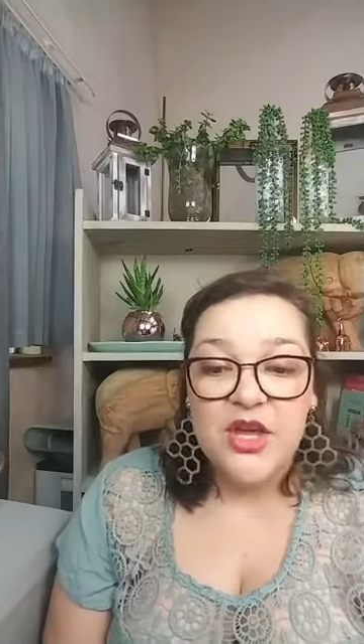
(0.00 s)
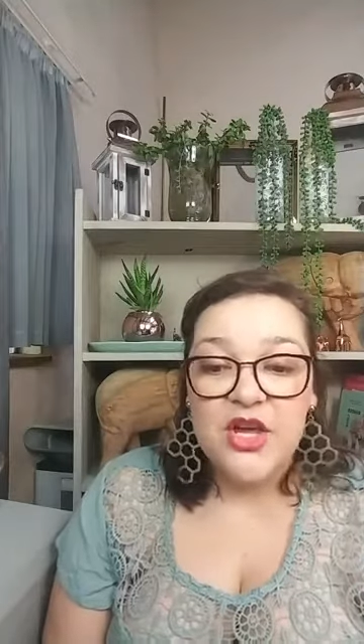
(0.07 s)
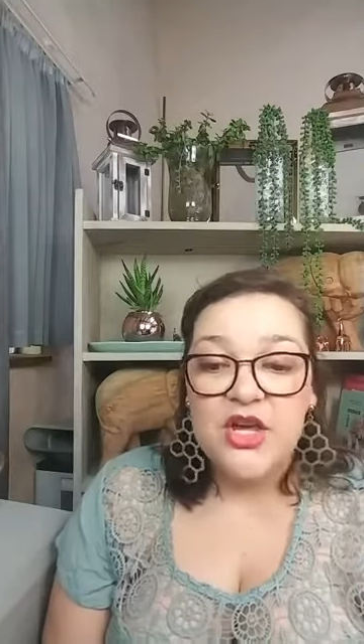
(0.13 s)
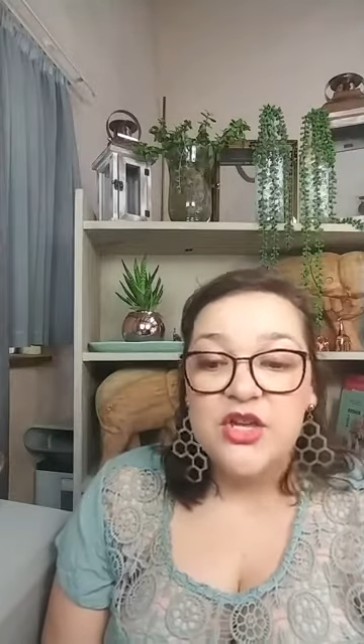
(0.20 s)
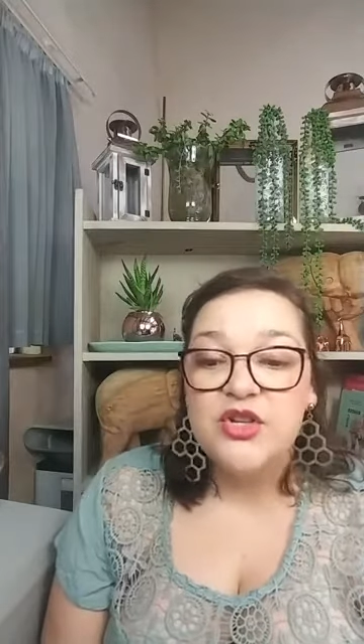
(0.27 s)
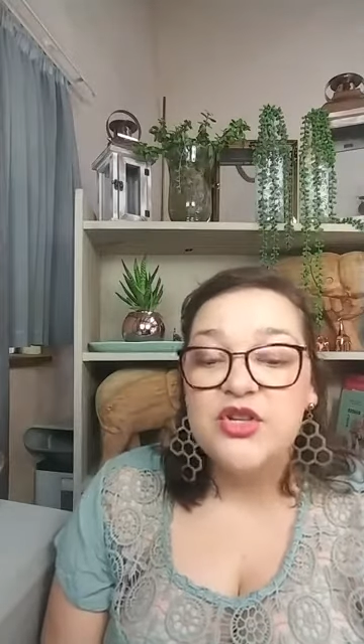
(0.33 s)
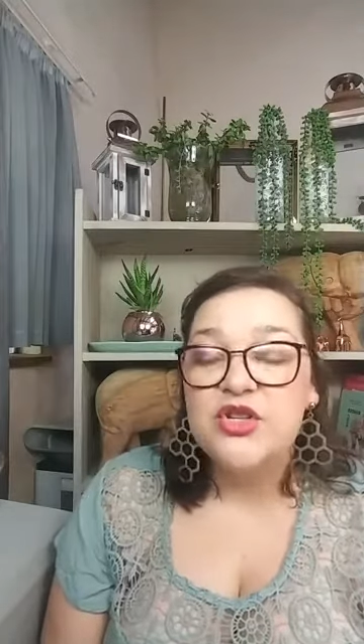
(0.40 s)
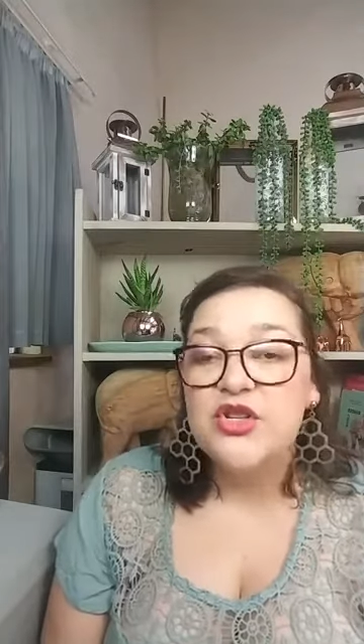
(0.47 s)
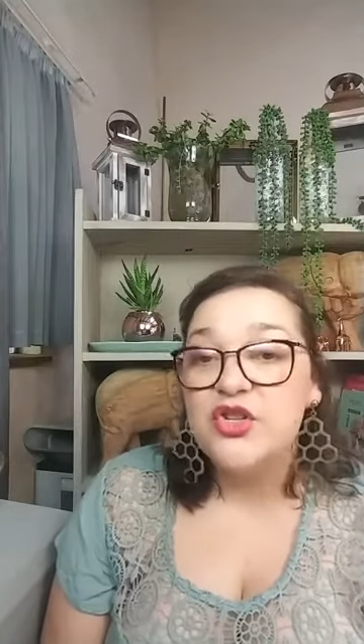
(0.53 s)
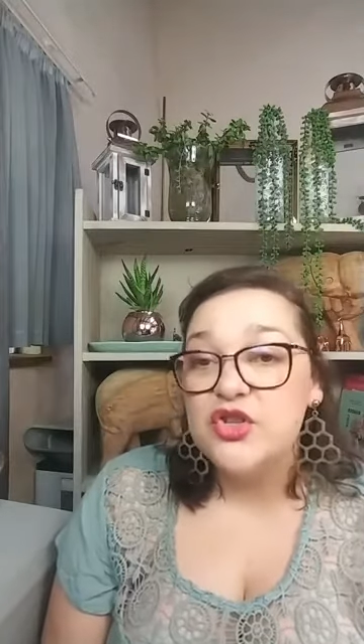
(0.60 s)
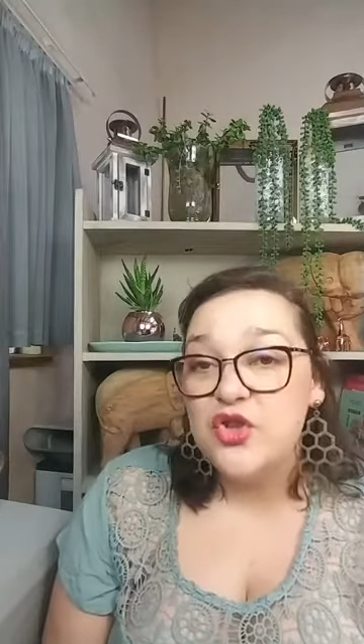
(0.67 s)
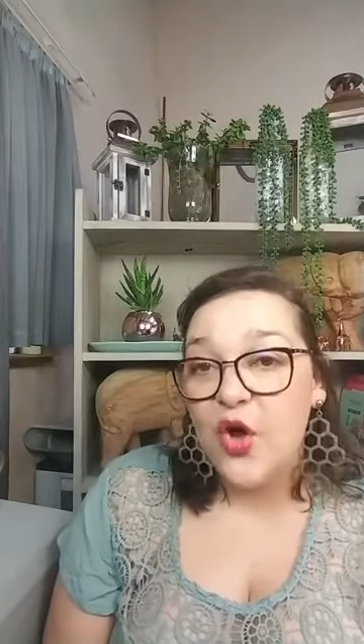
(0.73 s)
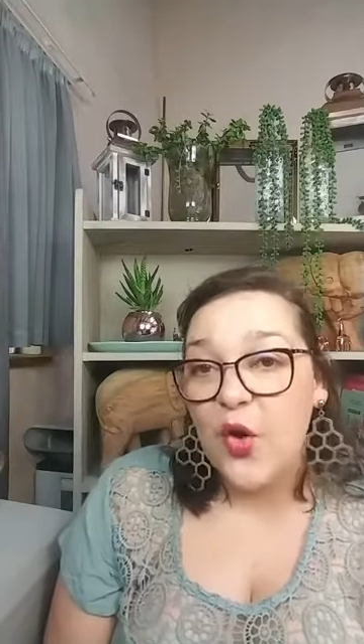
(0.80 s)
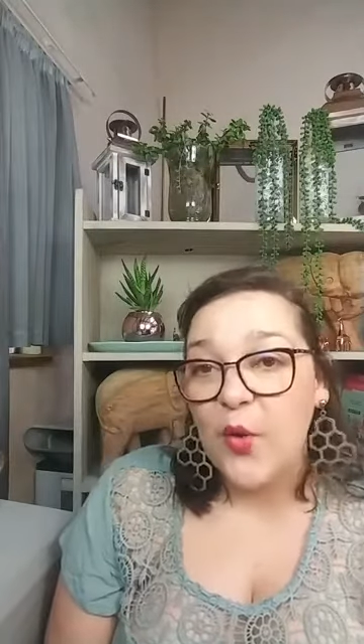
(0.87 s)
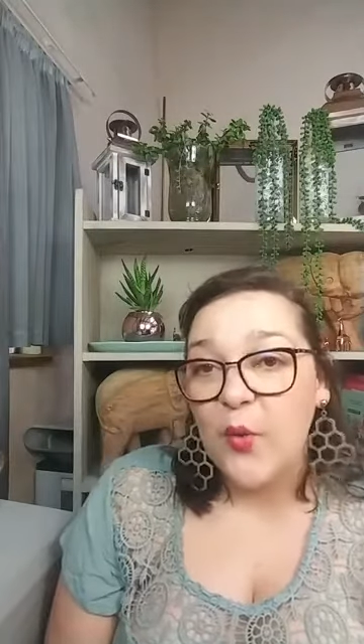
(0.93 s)
you should
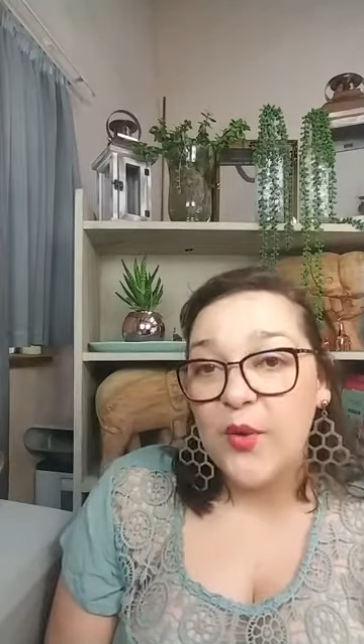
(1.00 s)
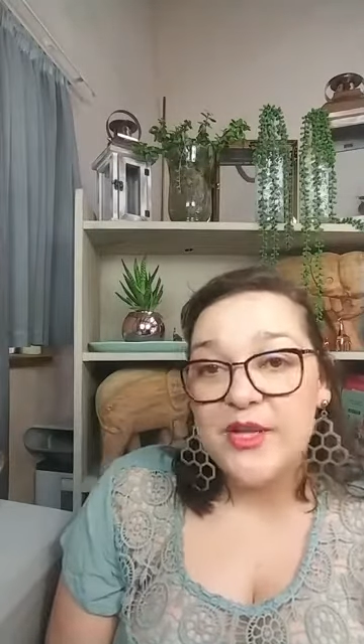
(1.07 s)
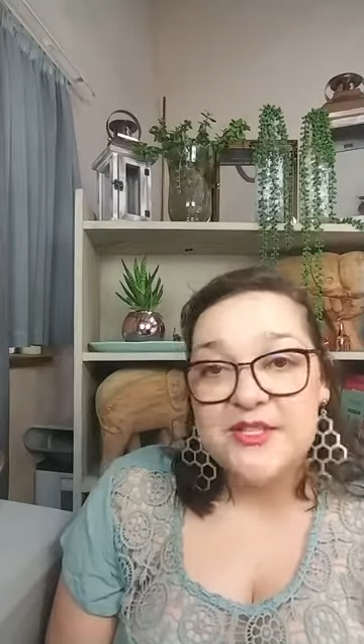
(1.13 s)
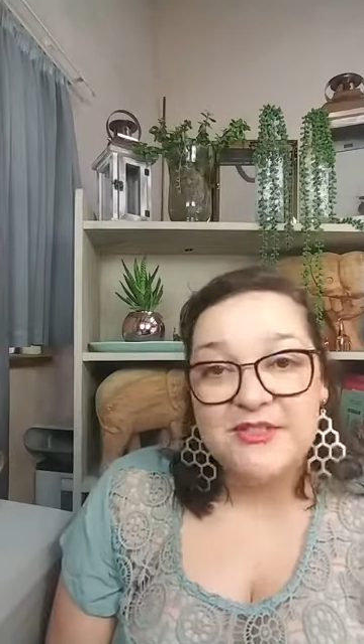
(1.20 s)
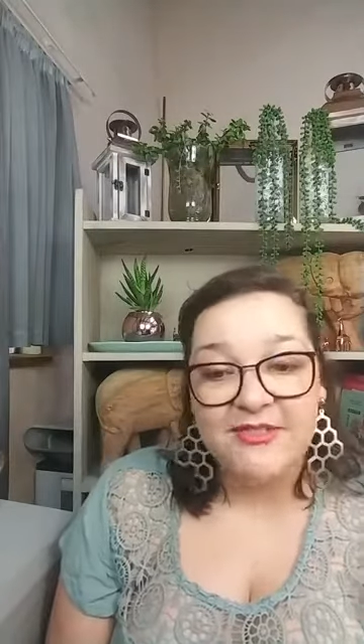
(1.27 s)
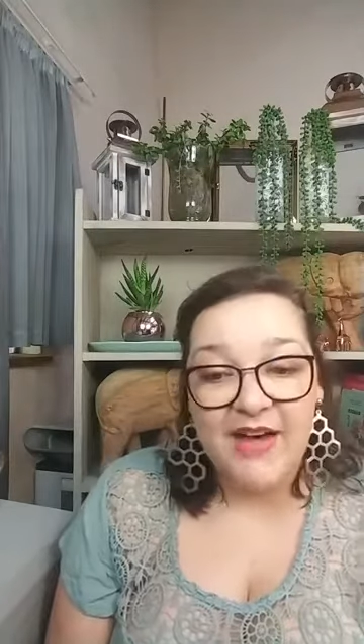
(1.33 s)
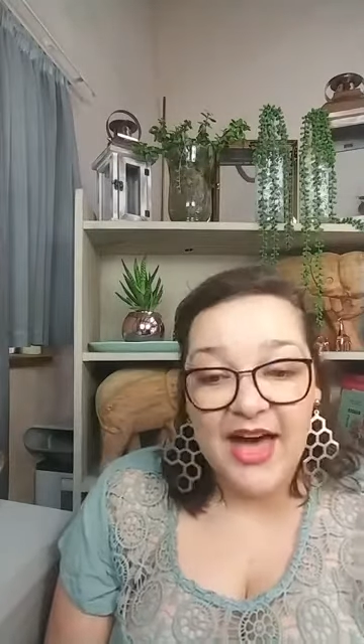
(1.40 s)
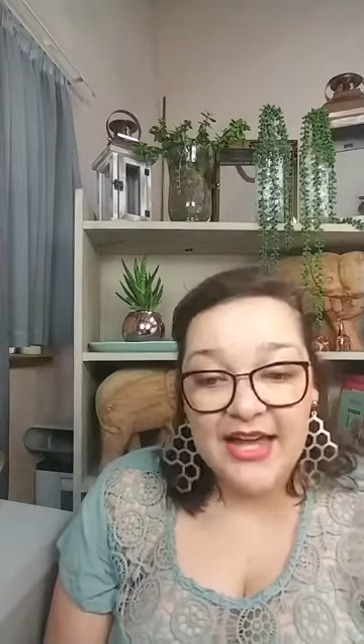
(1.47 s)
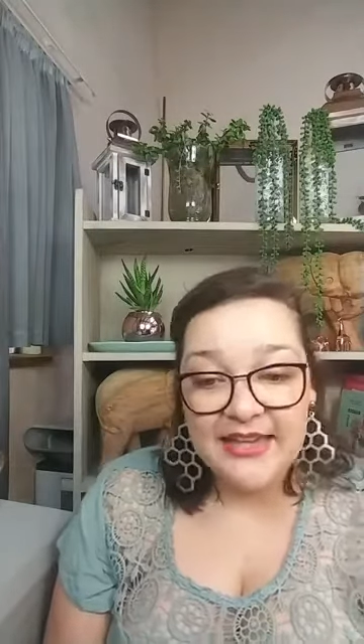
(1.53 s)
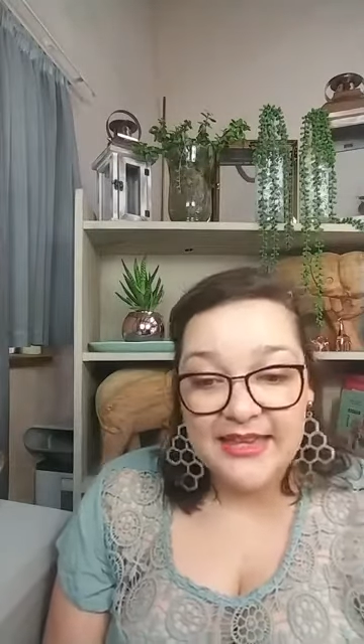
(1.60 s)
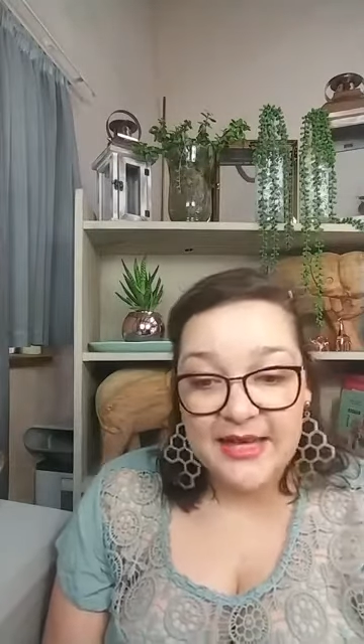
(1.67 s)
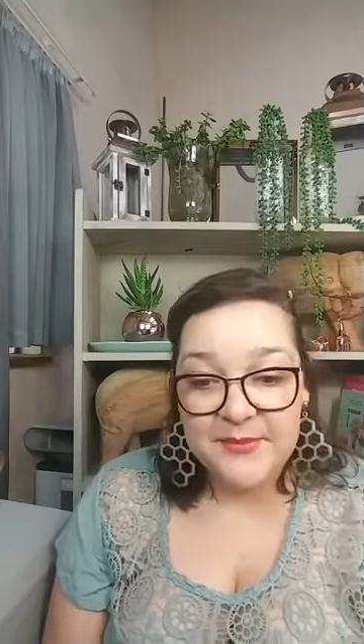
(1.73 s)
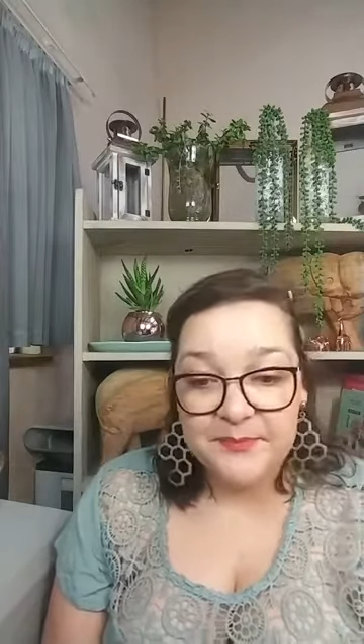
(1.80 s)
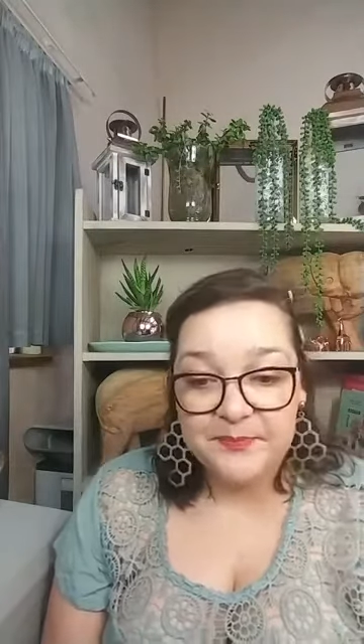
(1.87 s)
know where to find them.